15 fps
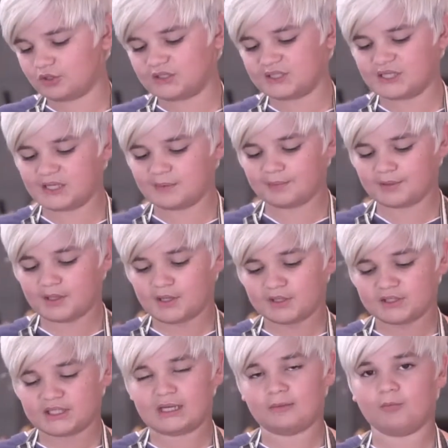good tip
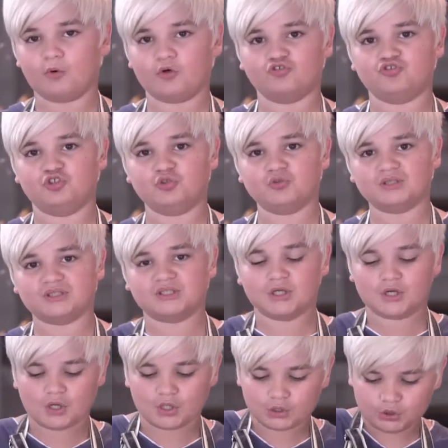to get more juice?
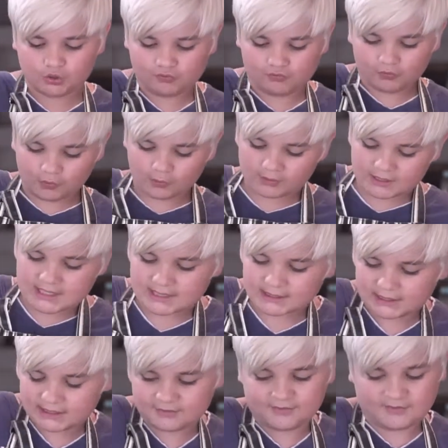You roll it
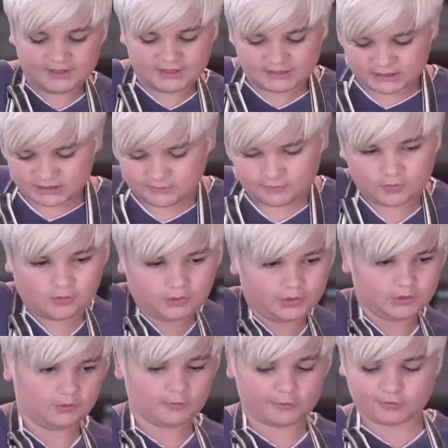like this. You roll
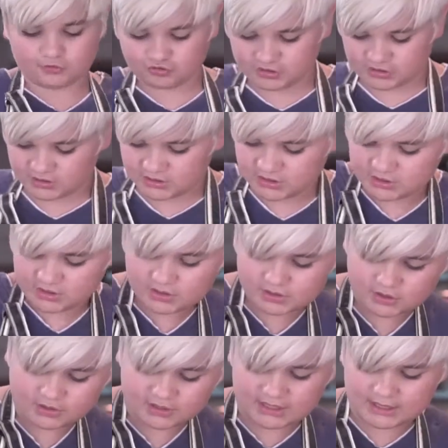your oranges
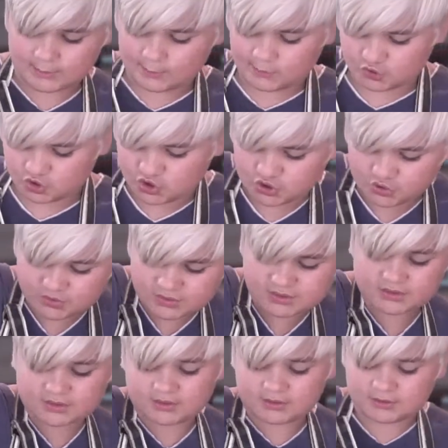so you get more
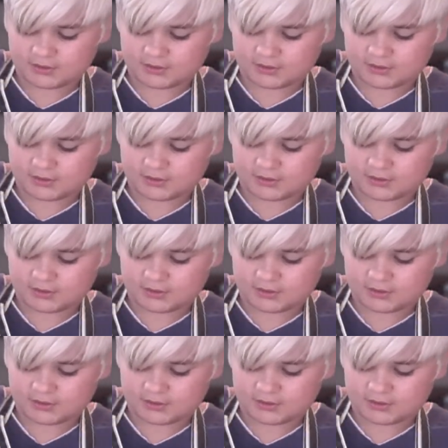juice.